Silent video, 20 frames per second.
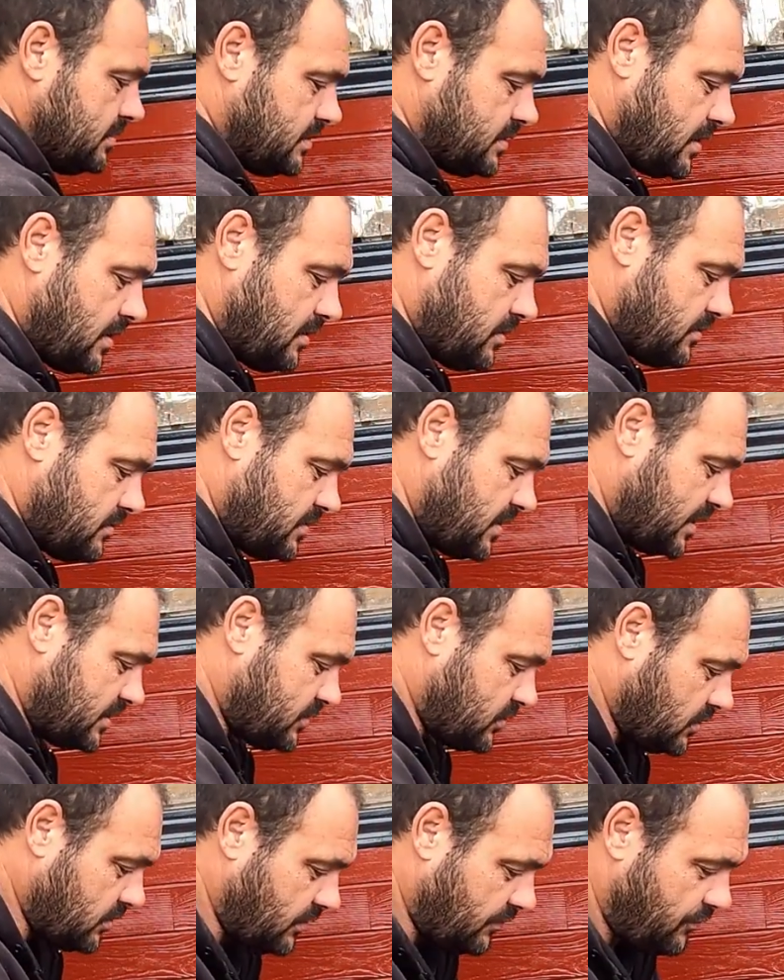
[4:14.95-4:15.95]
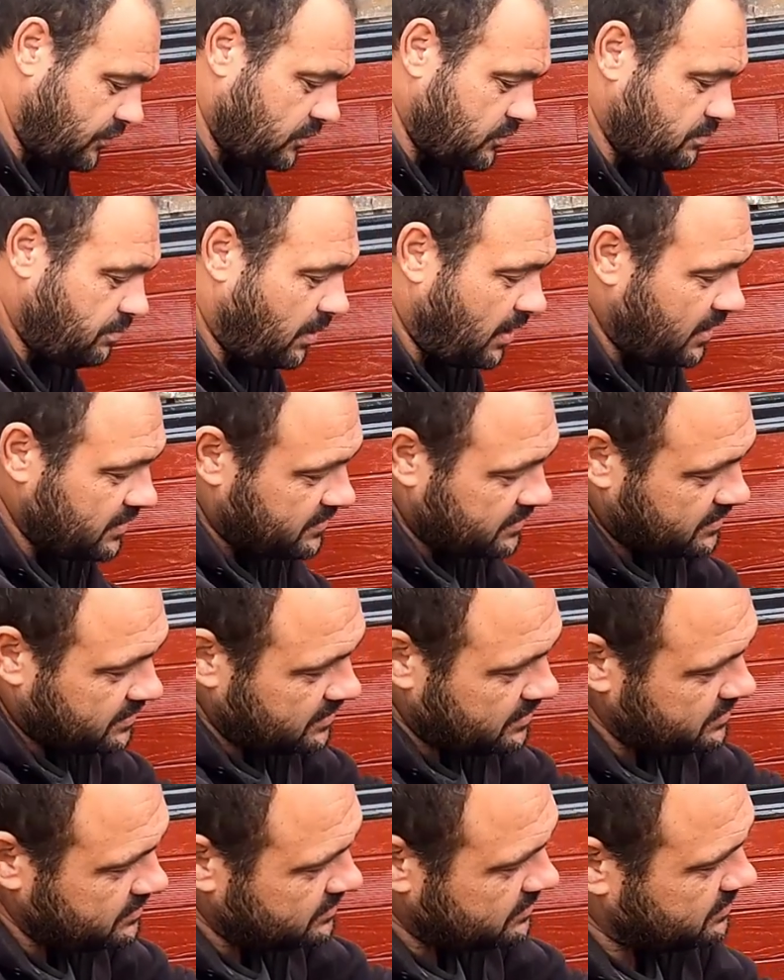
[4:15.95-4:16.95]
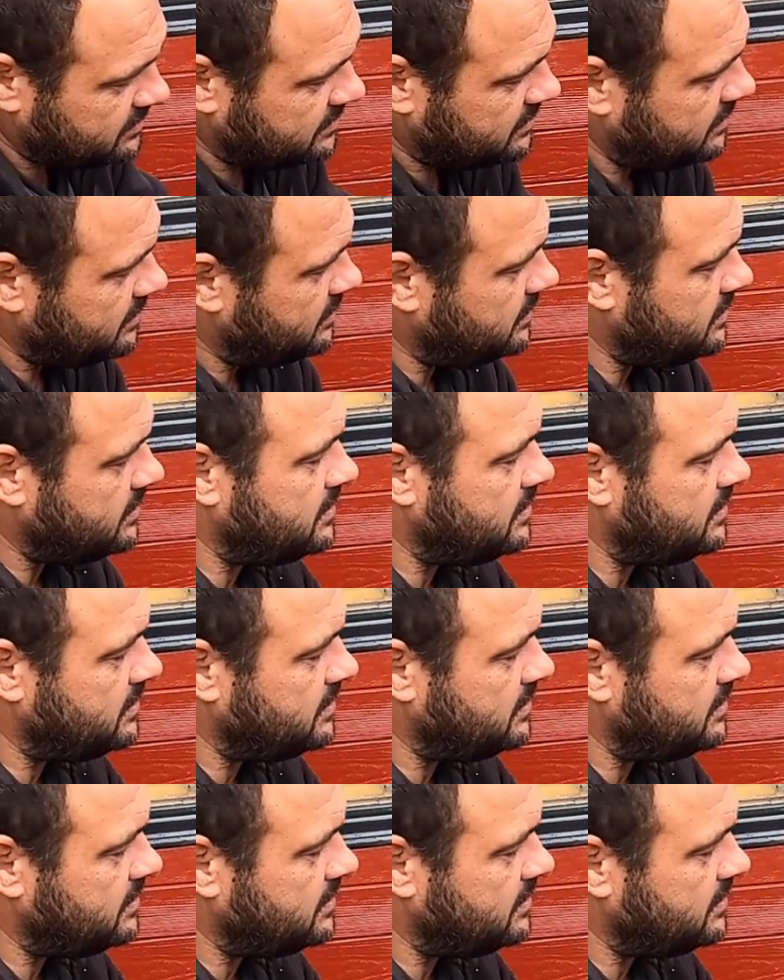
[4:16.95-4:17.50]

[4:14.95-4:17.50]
So that's all the food particles.